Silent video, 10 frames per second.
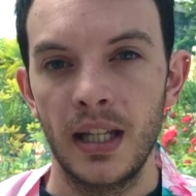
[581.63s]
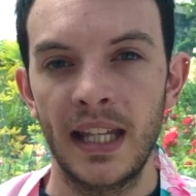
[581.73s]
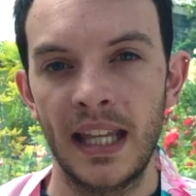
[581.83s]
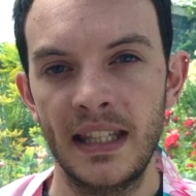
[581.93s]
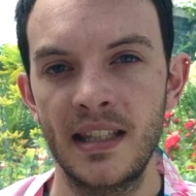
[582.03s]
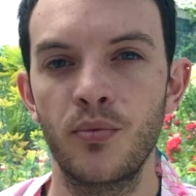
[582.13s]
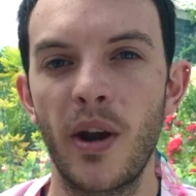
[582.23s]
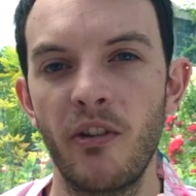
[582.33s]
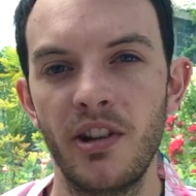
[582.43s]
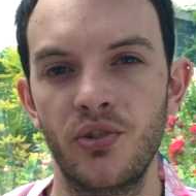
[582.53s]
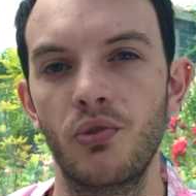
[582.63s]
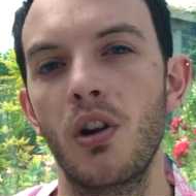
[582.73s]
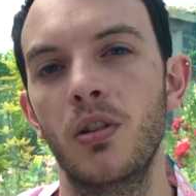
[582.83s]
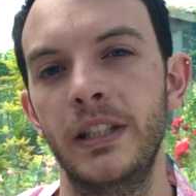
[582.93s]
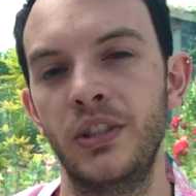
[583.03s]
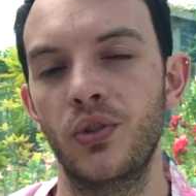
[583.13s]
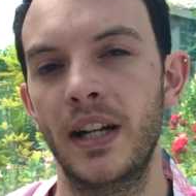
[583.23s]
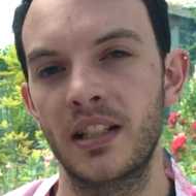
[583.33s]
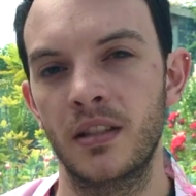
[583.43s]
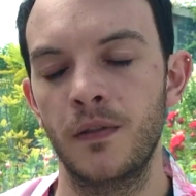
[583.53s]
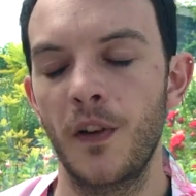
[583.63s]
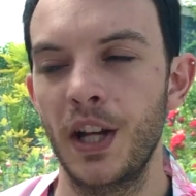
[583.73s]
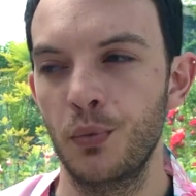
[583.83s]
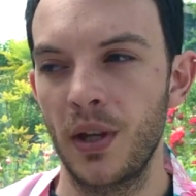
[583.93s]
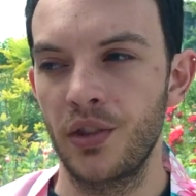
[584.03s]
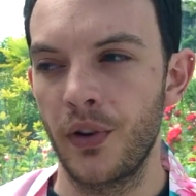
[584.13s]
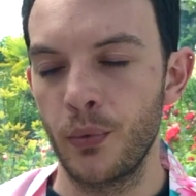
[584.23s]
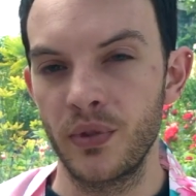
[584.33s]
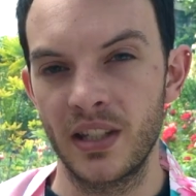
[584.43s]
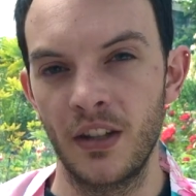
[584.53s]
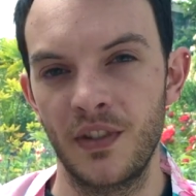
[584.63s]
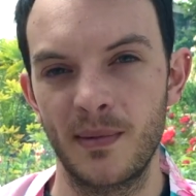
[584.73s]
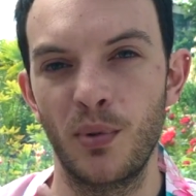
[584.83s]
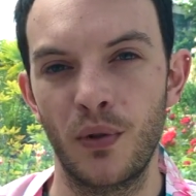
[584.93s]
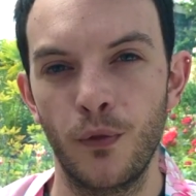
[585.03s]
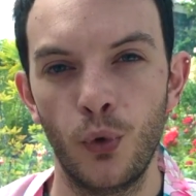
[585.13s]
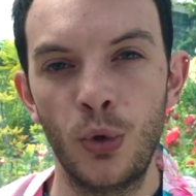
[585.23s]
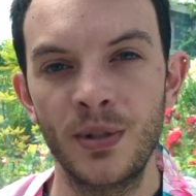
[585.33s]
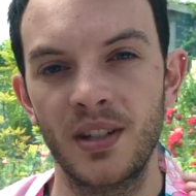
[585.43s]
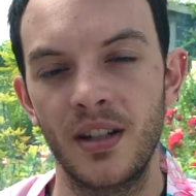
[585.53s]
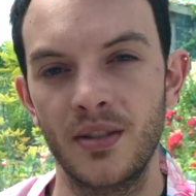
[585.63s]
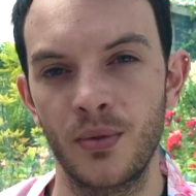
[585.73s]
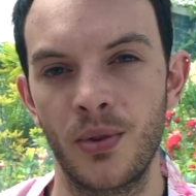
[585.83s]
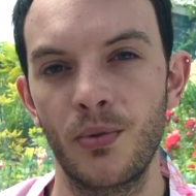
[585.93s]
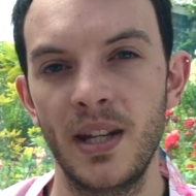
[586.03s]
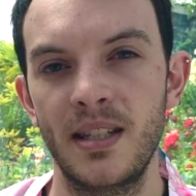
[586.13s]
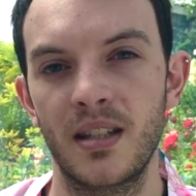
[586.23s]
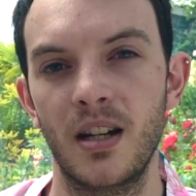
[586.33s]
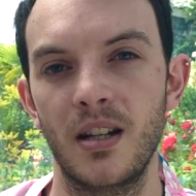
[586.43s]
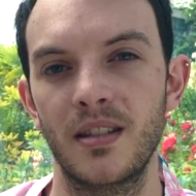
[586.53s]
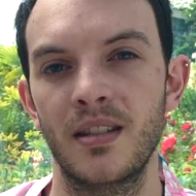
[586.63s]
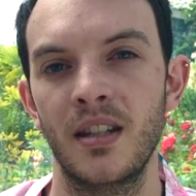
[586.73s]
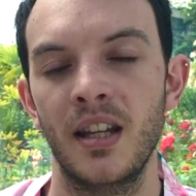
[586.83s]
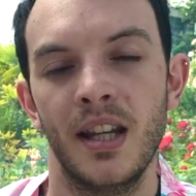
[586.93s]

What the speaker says: Yet this is where I struggle in trying to define whether I want to give this book 4 stars or 3 stars.